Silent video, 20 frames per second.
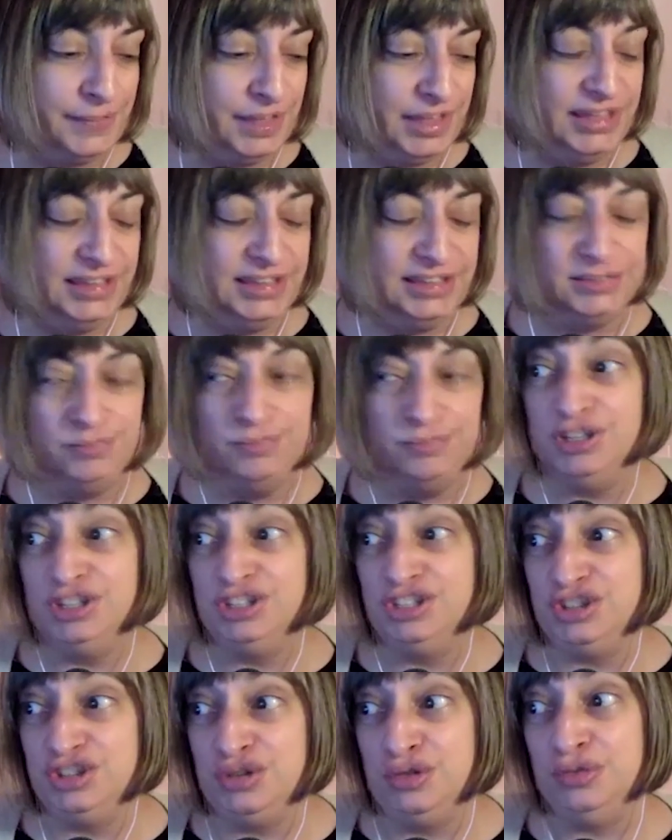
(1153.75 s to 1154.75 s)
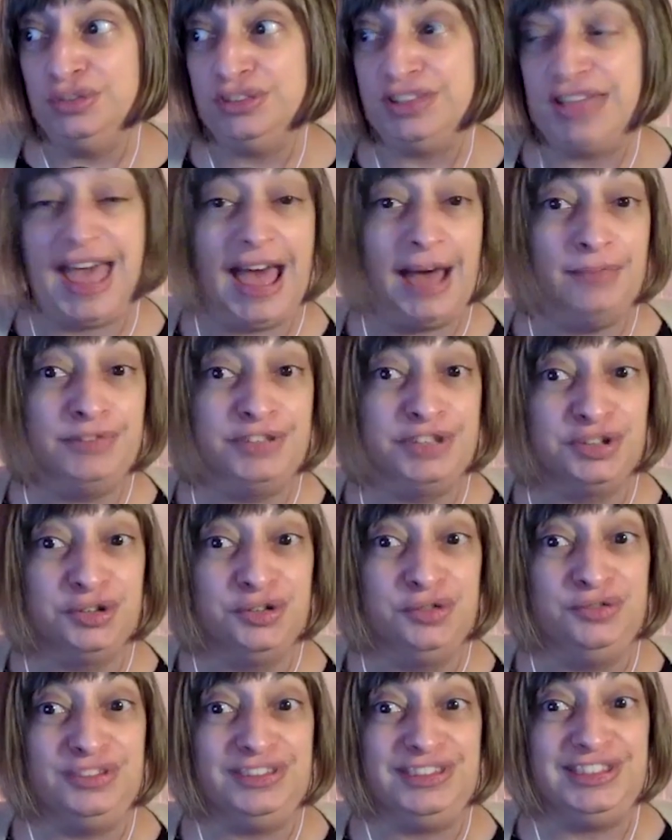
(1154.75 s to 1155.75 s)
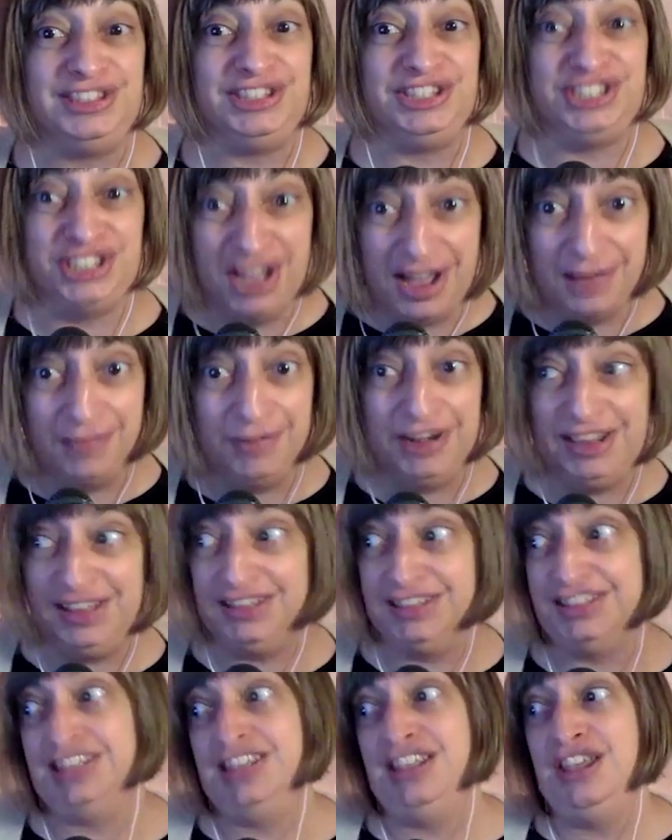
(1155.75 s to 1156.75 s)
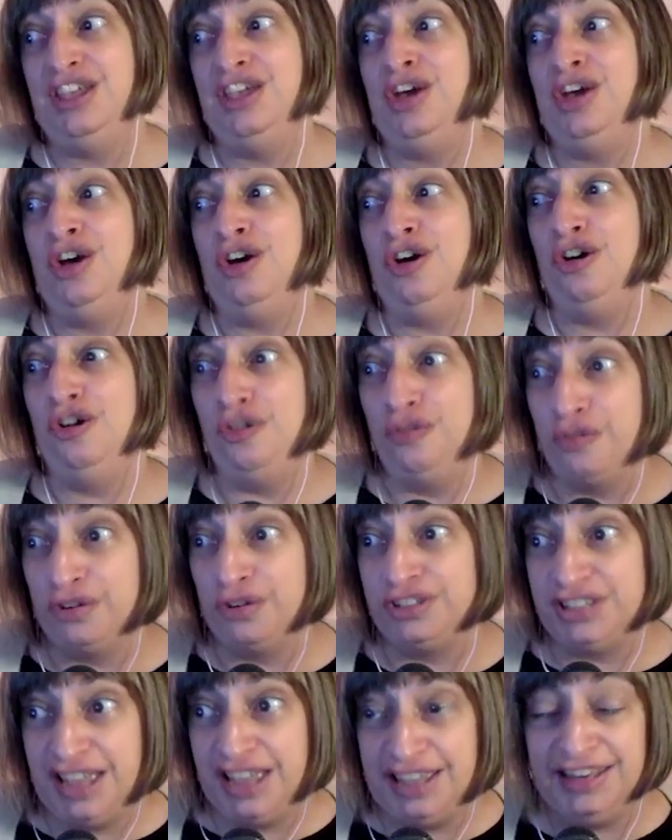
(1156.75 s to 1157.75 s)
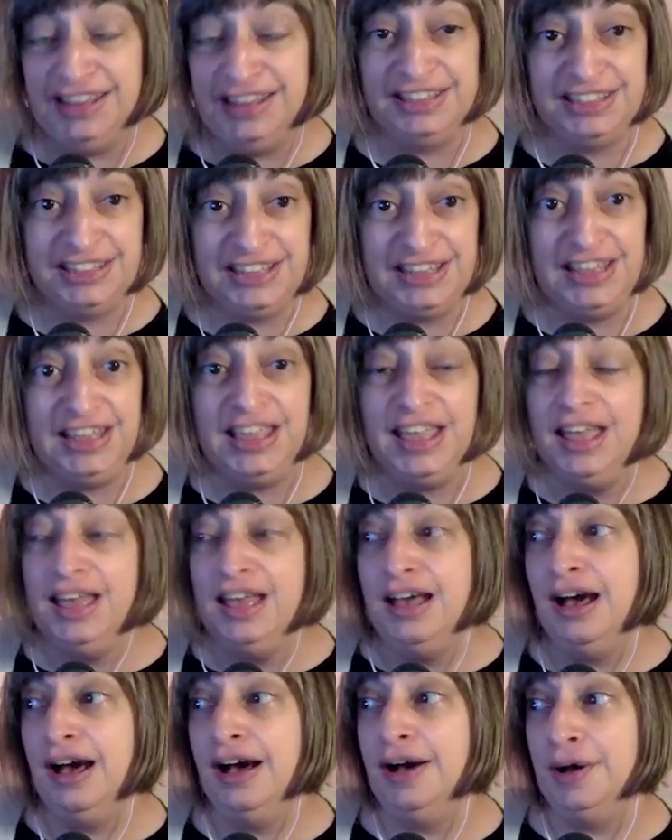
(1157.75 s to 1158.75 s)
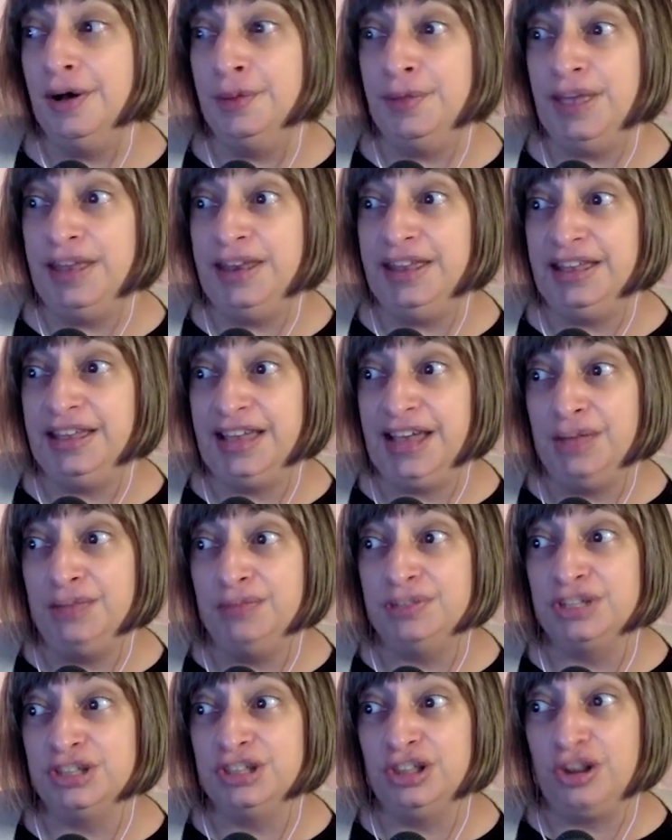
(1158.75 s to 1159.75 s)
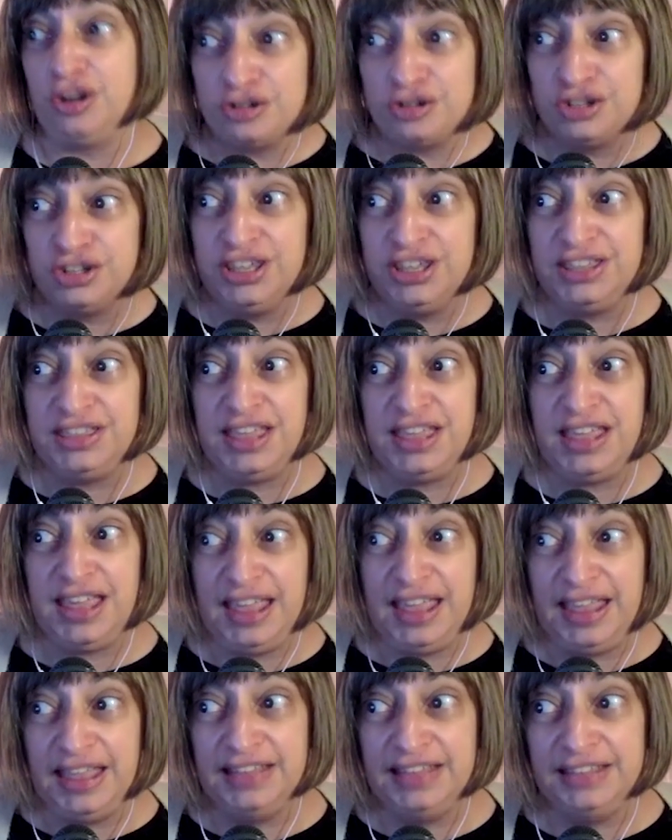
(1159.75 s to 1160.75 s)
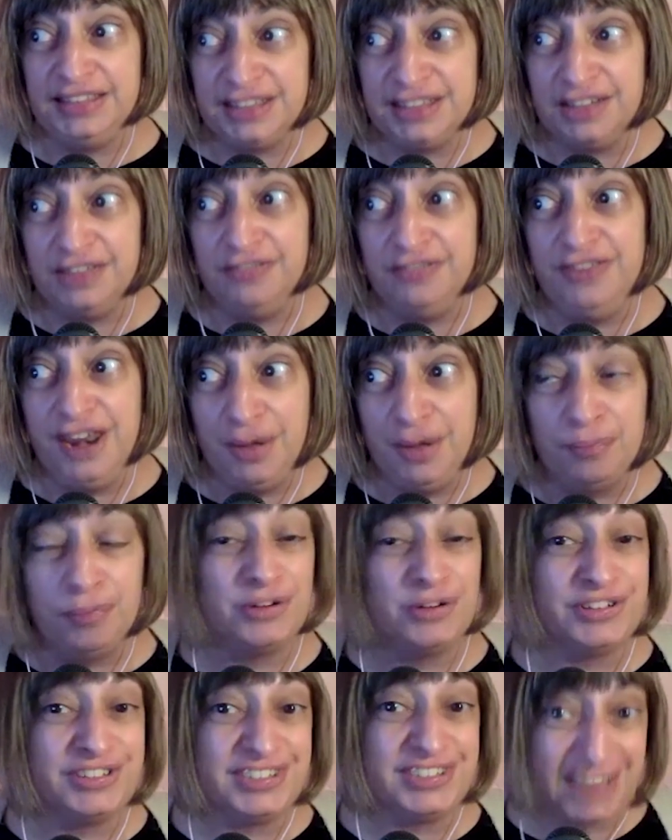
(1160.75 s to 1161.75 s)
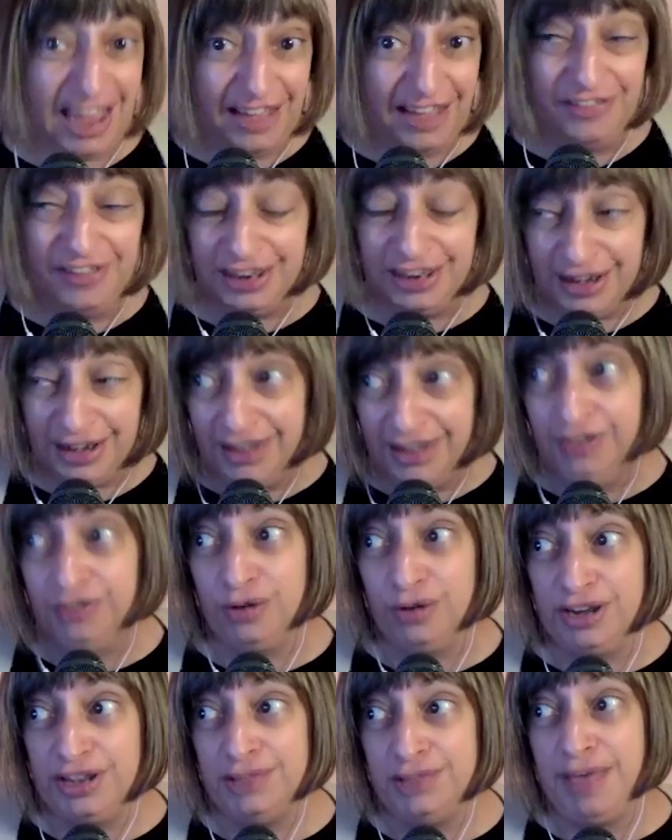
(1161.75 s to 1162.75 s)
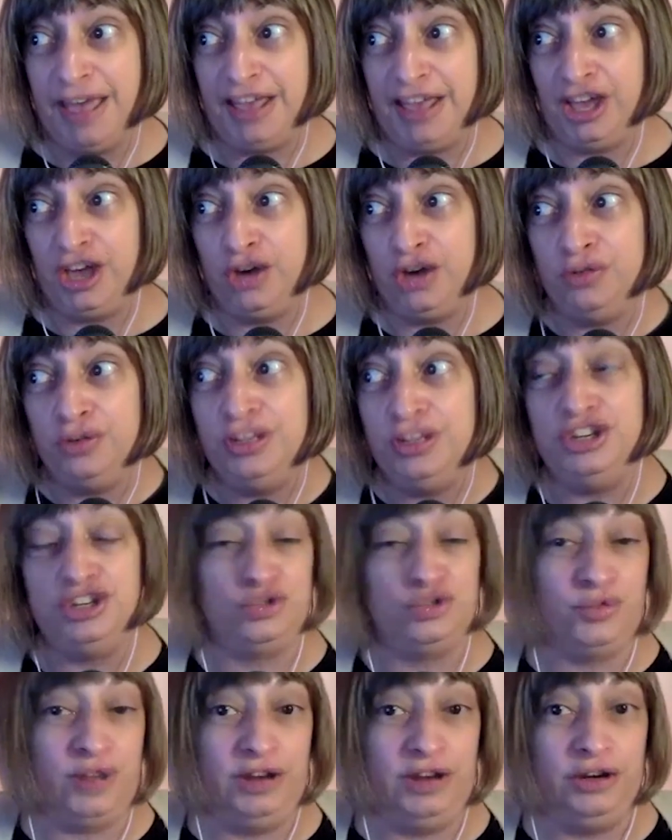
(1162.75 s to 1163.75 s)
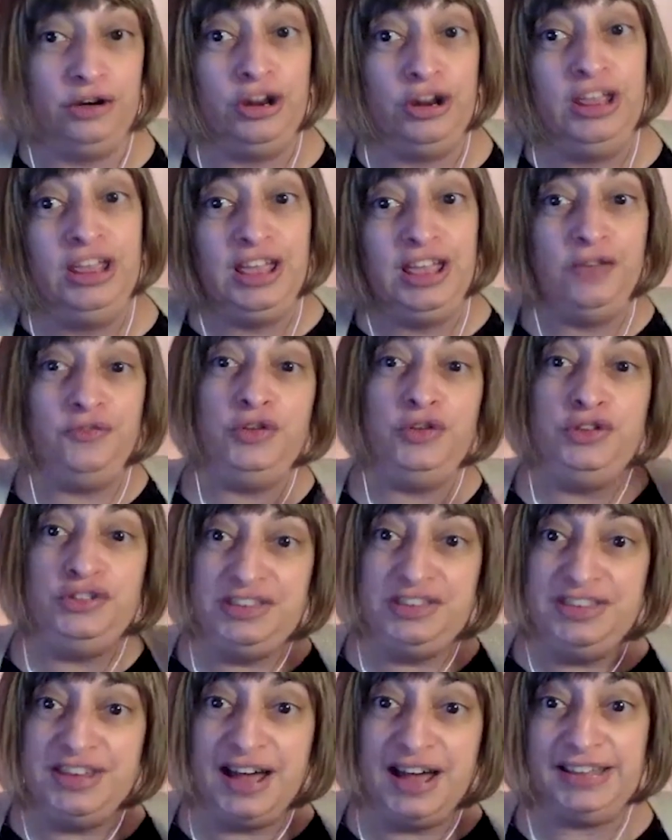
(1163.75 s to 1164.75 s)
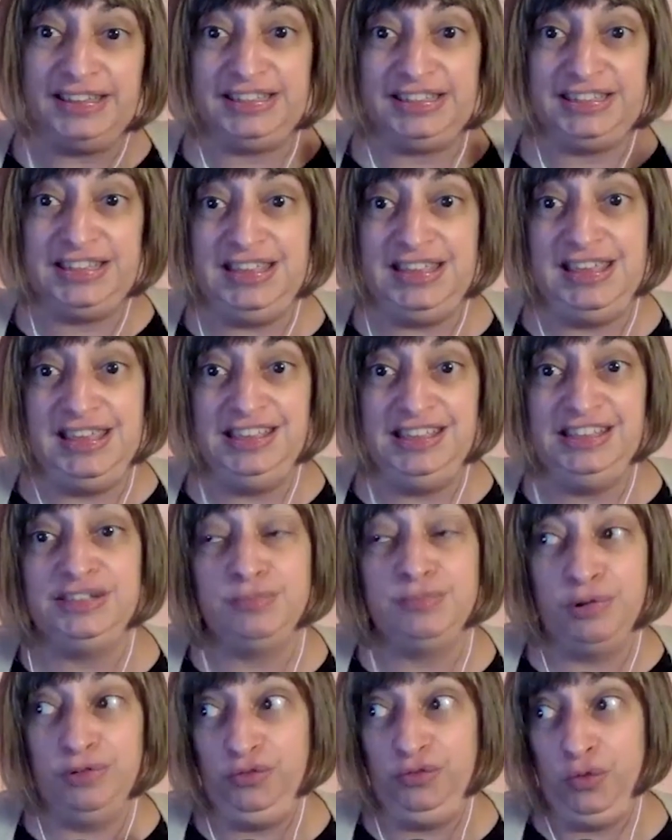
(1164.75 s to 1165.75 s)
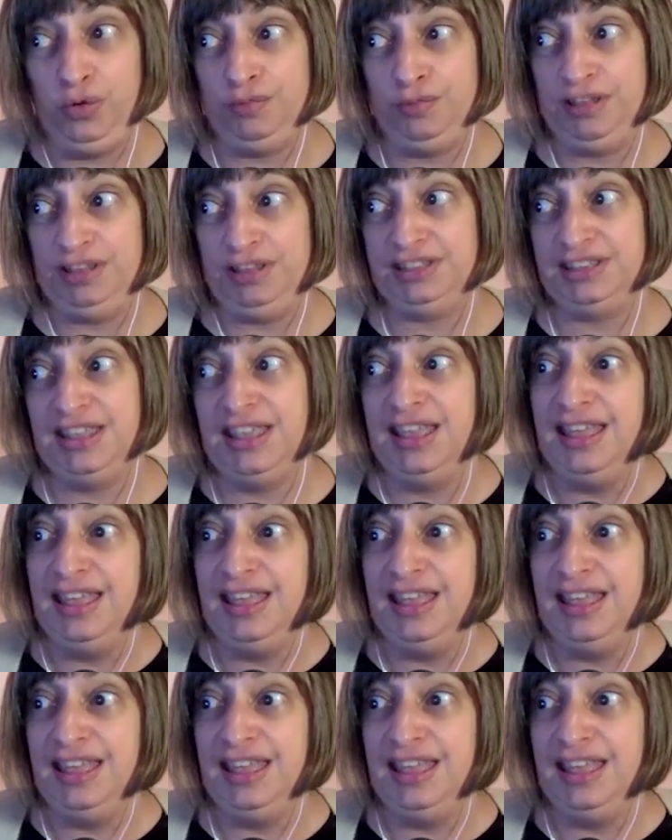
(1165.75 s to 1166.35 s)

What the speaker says: is Mizzou's absolute dominance over Tennessee. And it comes largely at the hands of number 7 running back Cody Schrader. If you did not see his performance,